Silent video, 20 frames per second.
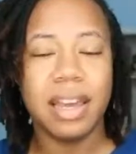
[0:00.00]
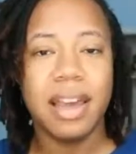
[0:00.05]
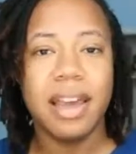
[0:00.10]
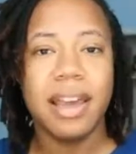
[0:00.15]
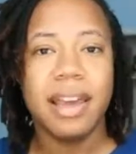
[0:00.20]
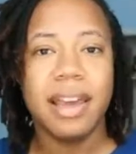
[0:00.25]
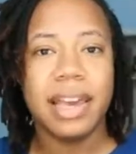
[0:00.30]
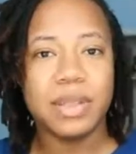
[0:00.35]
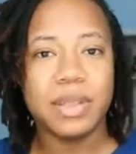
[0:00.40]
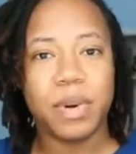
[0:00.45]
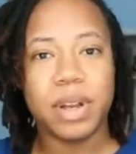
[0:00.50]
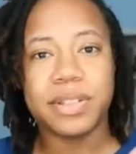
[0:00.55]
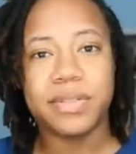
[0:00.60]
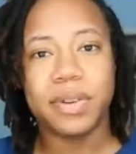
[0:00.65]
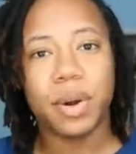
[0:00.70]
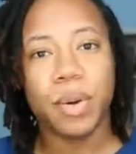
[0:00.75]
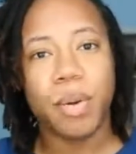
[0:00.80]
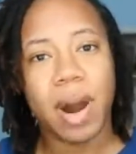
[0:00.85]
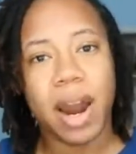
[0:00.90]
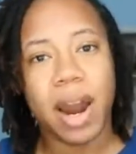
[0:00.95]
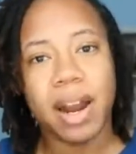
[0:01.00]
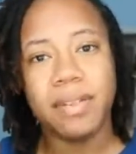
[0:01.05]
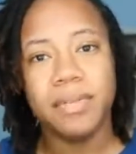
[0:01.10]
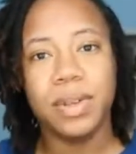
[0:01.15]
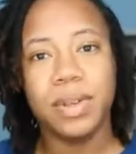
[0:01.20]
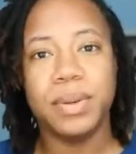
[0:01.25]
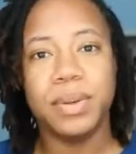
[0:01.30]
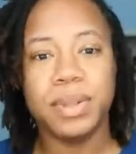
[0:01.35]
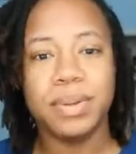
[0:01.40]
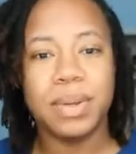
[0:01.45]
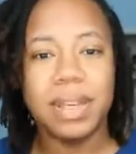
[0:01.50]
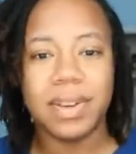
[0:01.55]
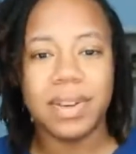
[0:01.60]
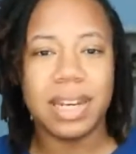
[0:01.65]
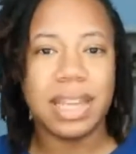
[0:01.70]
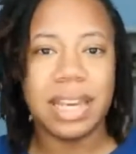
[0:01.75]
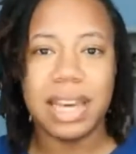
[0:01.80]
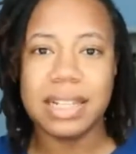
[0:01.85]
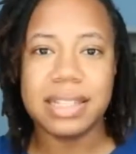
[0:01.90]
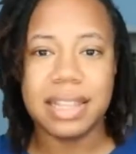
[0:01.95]
is what is required of you to even
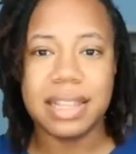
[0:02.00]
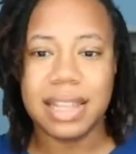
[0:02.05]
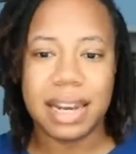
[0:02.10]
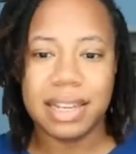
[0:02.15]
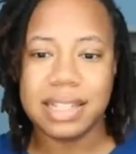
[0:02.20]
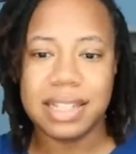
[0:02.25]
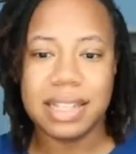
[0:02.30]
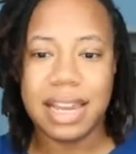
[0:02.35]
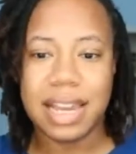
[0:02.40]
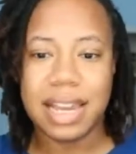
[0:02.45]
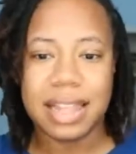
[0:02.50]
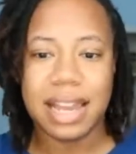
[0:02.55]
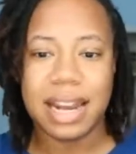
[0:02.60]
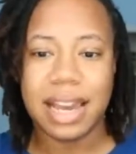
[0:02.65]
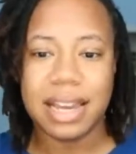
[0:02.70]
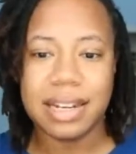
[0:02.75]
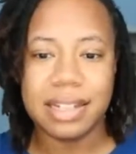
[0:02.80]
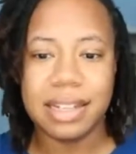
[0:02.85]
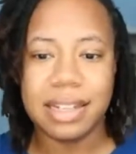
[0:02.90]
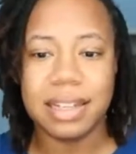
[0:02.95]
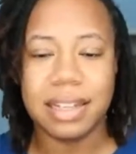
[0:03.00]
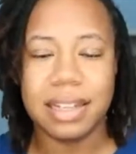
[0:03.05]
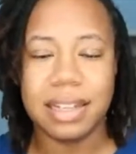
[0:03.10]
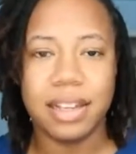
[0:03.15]
get that idea.